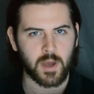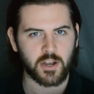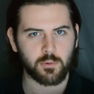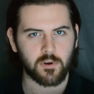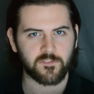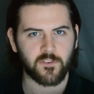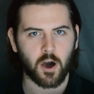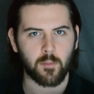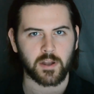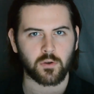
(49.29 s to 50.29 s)
and you are
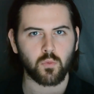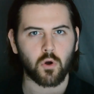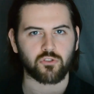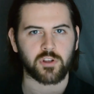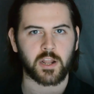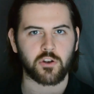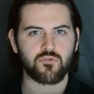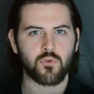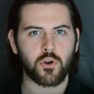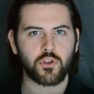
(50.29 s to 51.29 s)
far better watching and
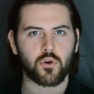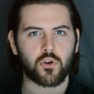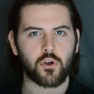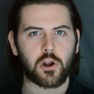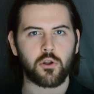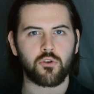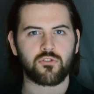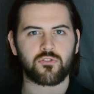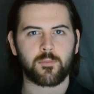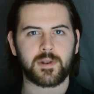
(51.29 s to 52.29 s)
drawing your
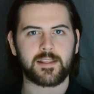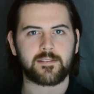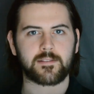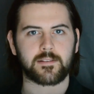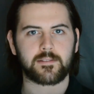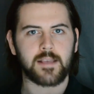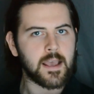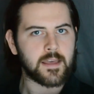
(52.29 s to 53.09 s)
conclusions from a distance